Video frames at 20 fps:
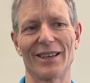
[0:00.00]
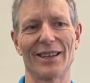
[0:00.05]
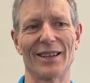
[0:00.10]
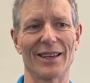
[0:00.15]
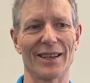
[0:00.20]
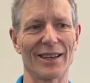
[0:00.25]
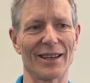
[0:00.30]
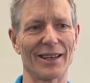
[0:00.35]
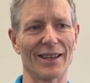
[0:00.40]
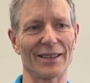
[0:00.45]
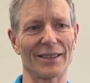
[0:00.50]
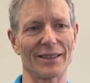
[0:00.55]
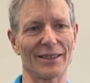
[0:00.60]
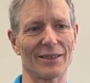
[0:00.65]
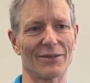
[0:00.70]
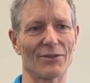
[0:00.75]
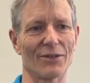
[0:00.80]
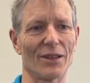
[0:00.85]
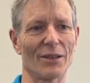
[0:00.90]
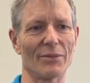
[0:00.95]
And
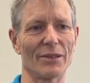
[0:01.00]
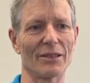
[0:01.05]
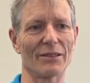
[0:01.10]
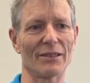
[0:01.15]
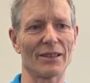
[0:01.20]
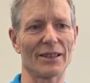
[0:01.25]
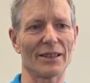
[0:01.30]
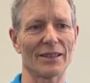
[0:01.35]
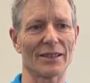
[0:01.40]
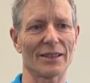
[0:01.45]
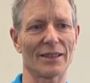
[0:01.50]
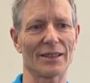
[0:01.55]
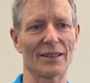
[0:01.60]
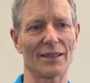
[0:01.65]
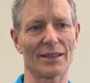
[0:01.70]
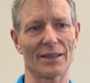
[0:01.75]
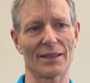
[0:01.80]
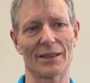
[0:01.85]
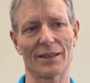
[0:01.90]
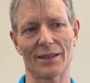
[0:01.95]
floppy wrist,
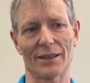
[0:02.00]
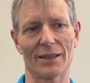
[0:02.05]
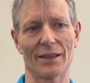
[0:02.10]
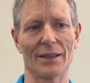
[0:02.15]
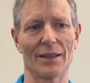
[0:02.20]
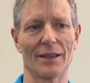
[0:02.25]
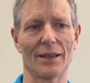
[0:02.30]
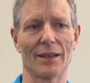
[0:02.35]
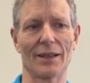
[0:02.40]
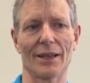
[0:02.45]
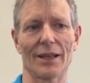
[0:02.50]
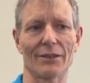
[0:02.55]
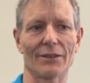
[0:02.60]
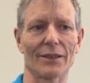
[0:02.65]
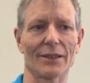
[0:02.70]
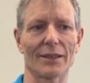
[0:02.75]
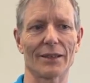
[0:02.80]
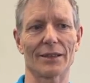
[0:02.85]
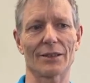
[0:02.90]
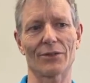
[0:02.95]

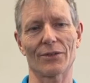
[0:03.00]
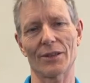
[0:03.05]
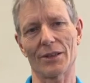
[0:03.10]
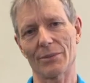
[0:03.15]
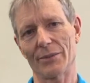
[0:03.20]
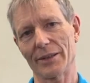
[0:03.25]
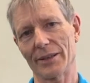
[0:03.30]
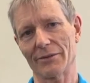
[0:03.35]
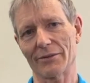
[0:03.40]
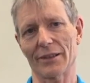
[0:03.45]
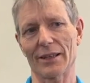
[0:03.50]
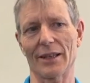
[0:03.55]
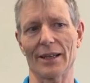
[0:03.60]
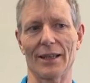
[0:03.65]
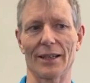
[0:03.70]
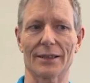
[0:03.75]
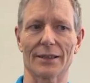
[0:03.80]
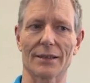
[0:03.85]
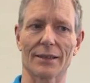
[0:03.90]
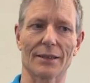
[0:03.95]
everything's floppy and
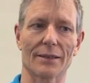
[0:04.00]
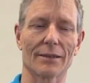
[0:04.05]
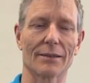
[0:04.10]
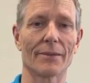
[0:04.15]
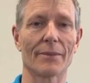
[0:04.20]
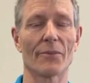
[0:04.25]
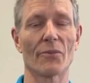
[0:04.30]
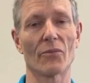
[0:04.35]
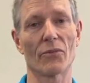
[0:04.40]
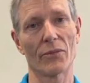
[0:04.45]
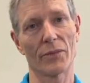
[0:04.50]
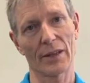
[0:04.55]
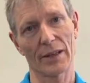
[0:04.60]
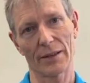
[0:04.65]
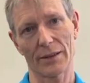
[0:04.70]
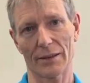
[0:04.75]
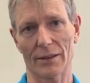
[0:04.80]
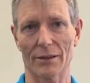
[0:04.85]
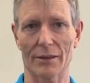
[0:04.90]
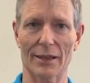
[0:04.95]
relaxed.
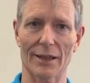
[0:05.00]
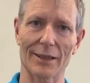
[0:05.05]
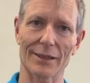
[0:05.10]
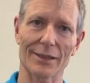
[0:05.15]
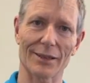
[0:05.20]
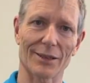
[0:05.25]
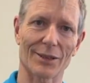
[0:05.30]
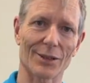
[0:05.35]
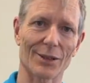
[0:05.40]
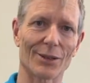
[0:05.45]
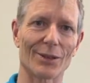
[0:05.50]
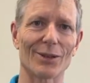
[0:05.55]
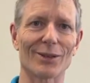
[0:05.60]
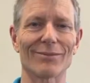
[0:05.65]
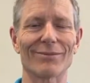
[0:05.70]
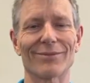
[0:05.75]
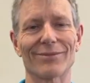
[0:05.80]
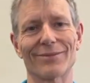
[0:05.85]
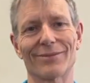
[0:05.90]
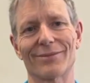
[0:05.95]
Still nice and
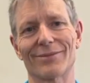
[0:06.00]
tall.